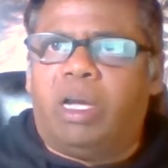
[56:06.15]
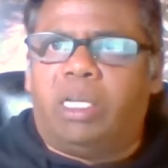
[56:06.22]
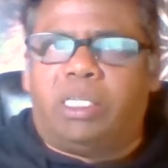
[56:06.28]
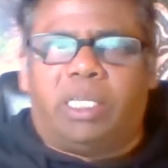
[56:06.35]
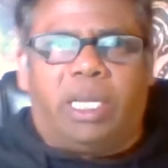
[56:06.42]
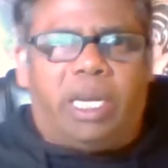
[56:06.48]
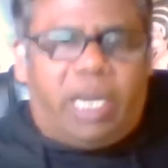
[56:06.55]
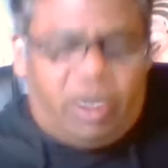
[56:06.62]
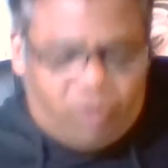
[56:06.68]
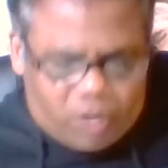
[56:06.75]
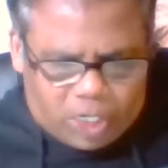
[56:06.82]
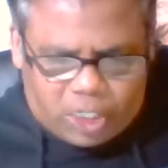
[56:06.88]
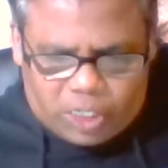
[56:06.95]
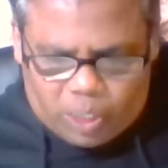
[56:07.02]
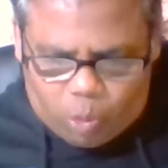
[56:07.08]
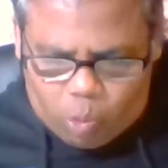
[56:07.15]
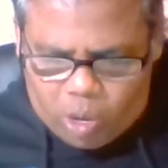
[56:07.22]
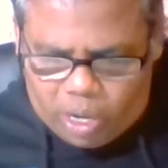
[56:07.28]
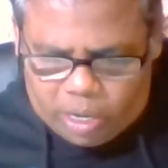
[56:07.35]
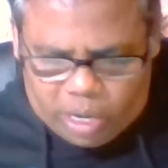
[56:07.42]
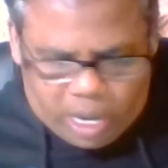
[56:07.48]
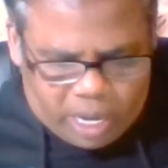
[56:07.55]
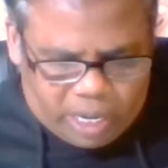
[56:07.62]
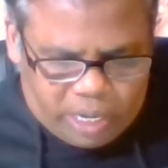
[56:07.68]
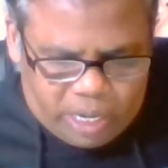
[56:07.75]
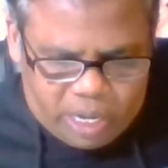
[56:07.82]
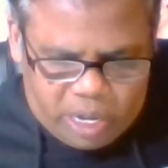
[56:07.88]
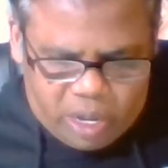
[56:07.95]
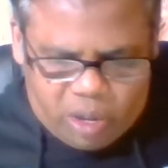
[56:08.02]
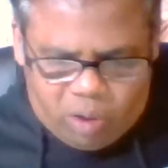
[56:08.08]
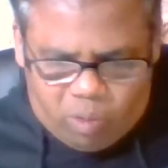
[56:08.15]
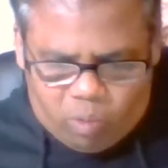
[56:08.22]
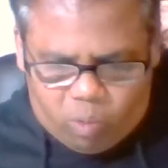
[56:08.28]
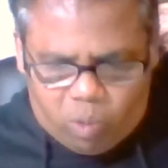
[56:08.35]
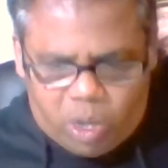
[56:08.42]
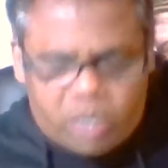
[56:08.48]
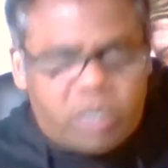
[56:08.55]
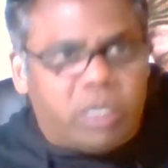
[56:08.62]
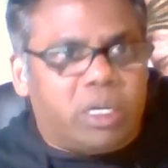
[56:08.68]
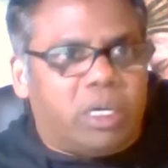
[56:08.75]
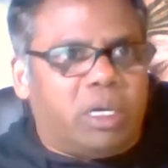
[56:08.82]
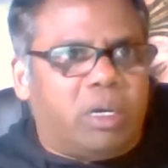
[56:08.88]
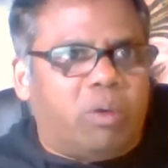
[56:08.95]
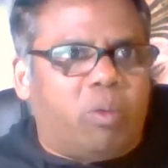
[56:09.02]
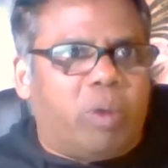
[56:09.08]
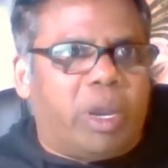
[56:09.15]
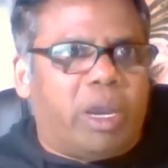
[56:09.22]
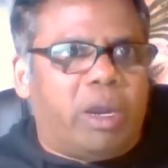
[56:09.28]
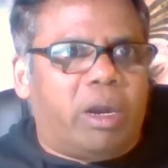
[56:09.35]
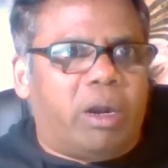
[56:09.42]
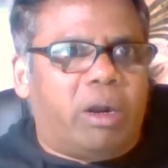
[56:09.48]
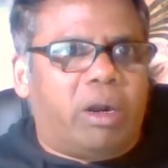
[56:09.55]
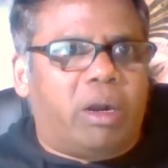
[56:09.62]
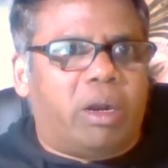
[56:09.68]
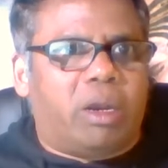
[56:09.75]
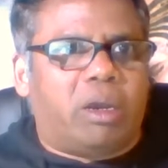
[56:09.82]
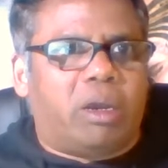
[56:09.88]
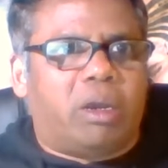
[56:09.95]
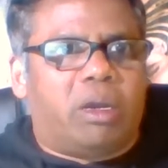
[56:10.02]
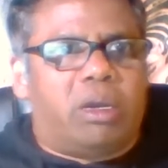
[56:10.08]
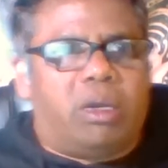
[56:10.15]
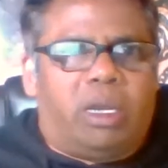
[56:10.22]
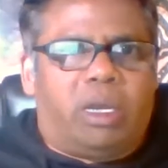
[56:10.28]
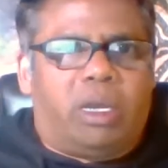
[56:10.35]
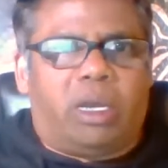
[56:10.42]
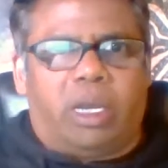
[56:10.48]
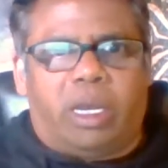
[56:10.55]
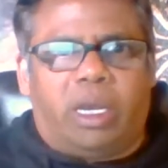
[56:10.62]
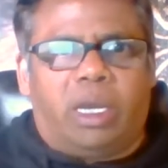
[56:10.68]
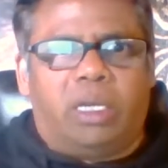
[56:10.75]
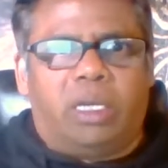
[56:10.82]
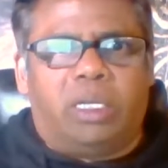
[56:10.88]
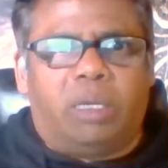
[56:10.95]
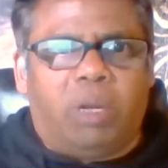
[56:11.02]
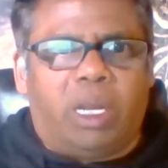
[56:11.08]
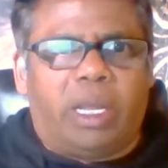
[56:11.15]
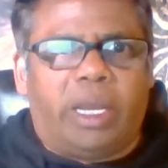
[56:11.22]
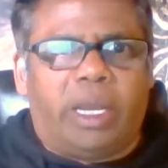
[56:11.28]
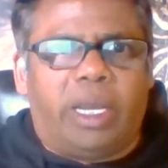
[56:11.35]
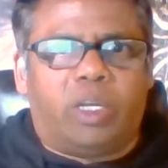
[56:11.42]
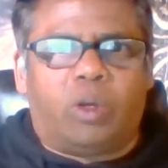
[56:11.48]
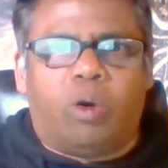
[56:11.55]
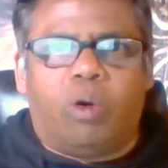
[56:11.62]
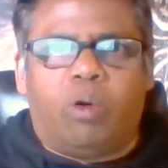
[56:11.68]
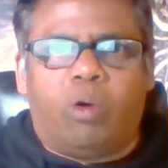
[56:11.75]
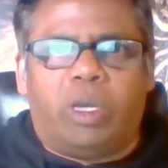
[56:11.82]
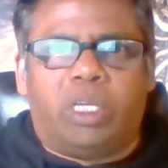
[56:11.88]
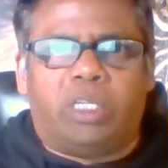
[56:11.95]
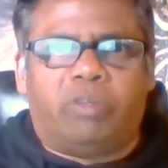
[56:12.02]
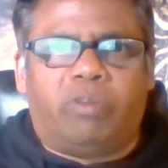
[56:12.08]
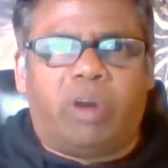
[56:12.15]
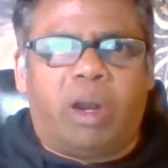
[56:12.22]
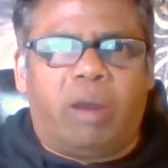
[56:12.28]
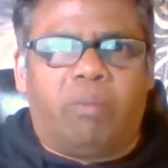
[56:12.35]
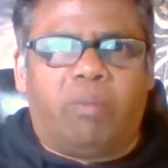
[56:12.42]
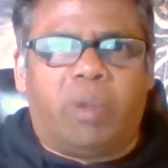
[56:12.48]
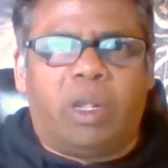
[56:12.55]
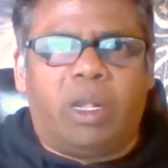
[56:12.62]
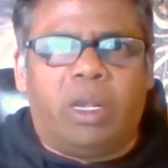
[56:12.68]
It's an interesting one. I wonder where 880 is from.